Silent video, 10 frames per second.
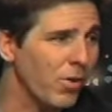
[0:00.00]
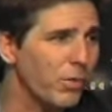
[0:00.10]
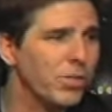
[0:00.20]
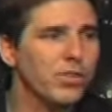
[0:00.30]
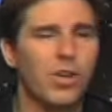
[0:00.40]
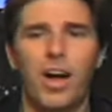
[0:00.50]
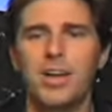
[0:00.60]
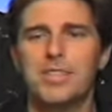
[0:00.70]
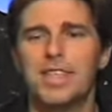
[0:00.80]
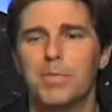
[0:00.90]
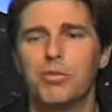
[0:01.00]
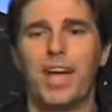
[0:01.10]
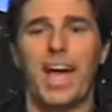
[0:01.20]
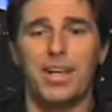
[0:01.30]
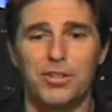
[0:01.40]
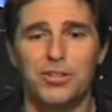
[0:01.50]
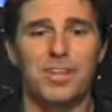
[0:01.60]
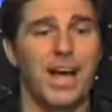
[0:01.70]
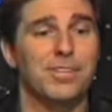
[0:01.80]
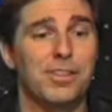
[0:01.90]
which is causing them to
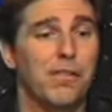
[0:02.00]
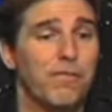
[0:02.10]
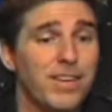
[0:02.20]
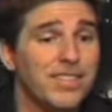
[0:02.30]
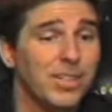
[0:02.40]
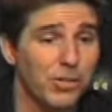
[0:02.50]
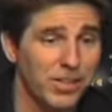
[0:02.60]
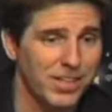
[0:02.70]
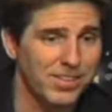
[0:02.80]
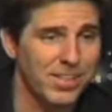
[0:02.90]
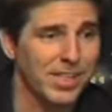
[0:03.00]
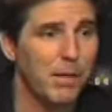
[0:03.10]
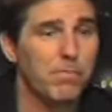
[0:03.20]
exercise their physicalness and to come